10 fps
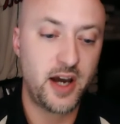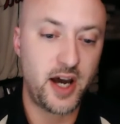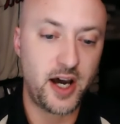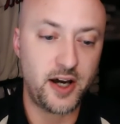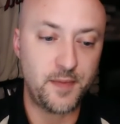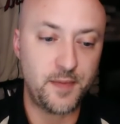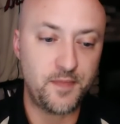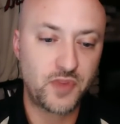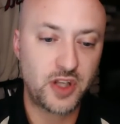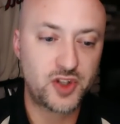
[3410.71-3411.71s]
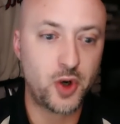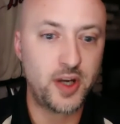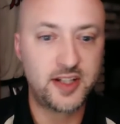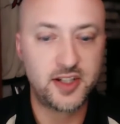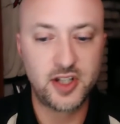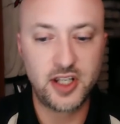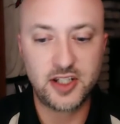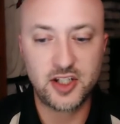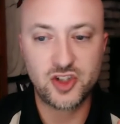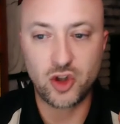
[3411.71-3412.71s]
So it does
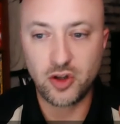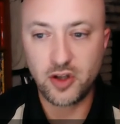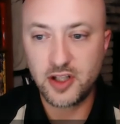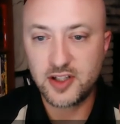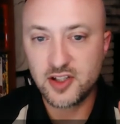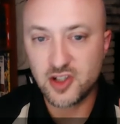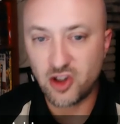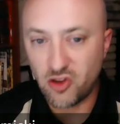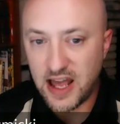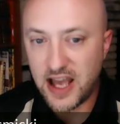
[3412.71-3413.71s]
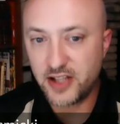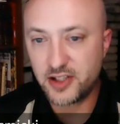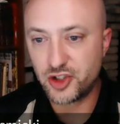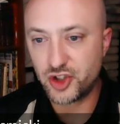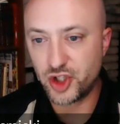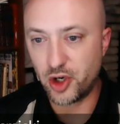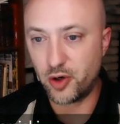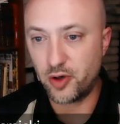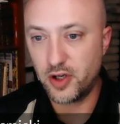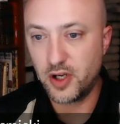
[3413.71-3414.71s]
a lot to
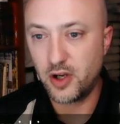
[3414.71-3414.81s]
show